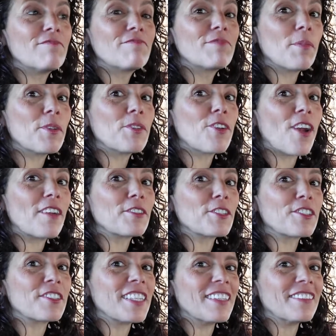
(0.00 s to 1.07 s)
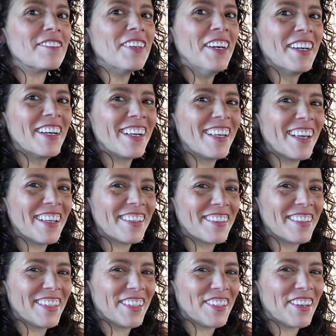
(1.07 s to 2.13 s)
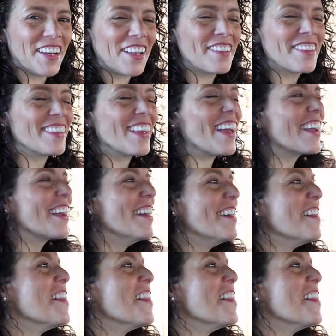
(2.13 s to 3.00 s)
from the driver's seat, I guess, here today.